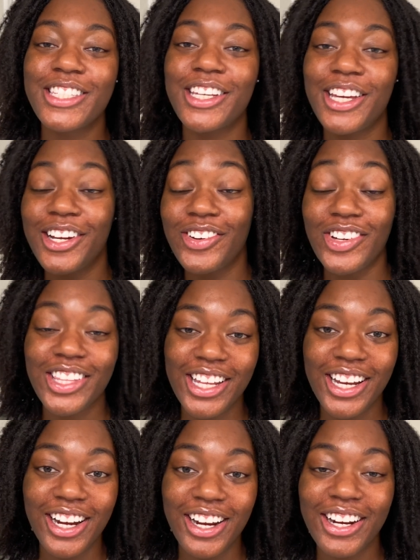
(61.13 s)
here and
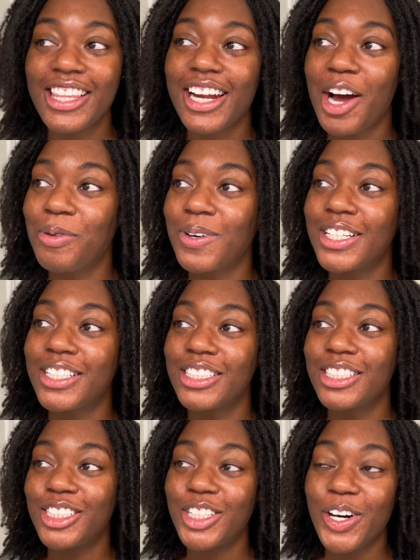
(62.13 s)
there that I wanted to
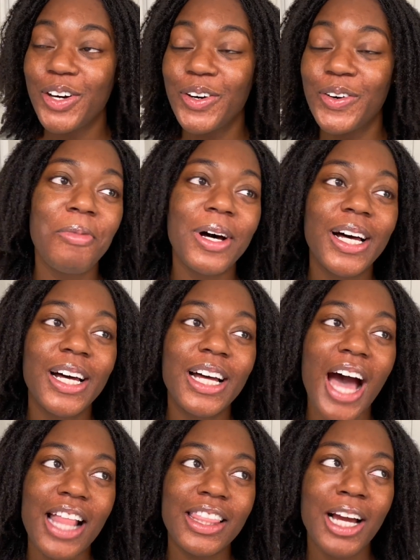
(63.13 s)
show, but
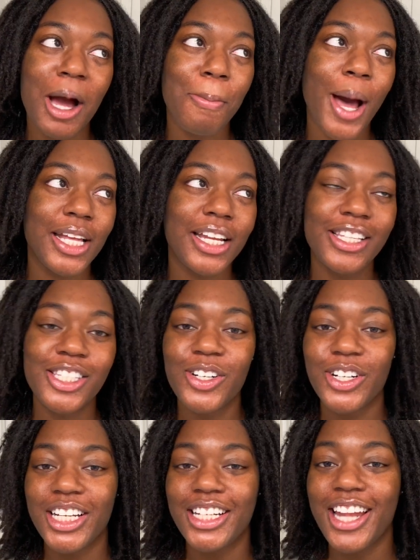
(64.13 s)
I think I might
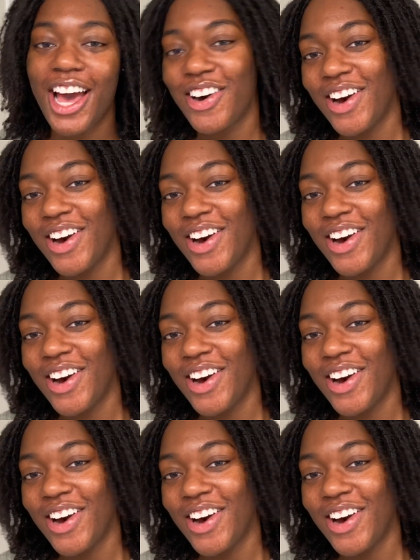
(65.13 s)
insert it now,